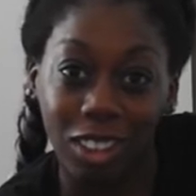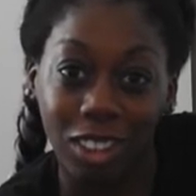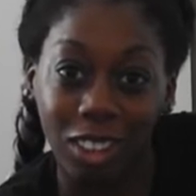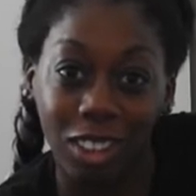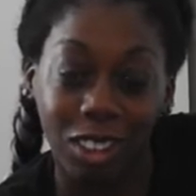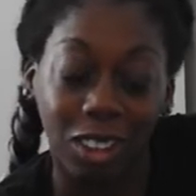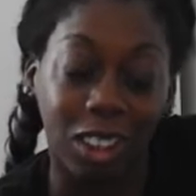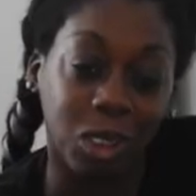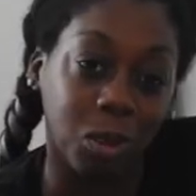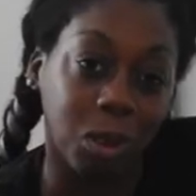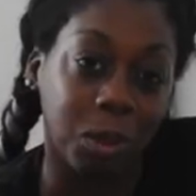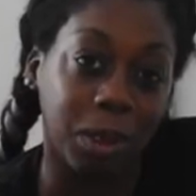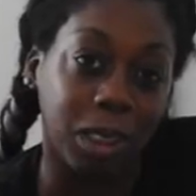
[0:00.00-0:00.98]
So this
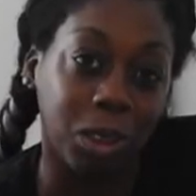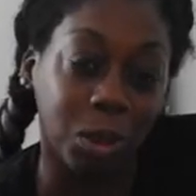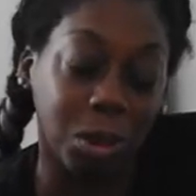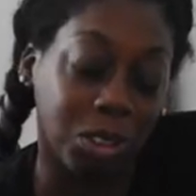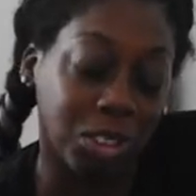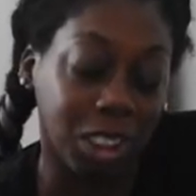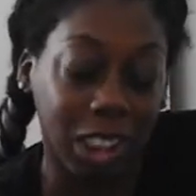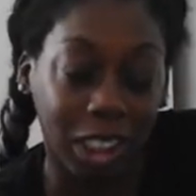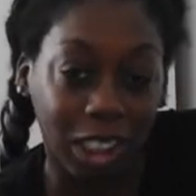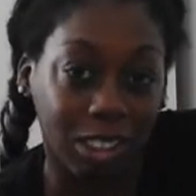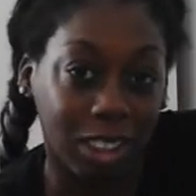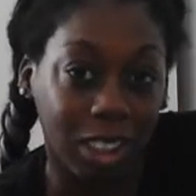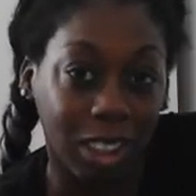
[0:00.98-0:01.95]
woman who was really
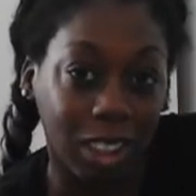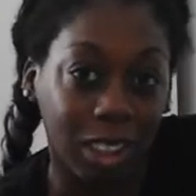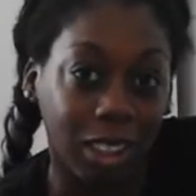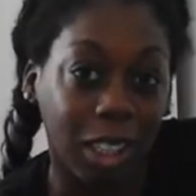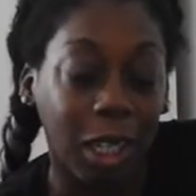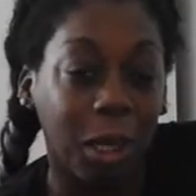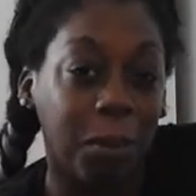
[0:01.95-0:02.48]
irritated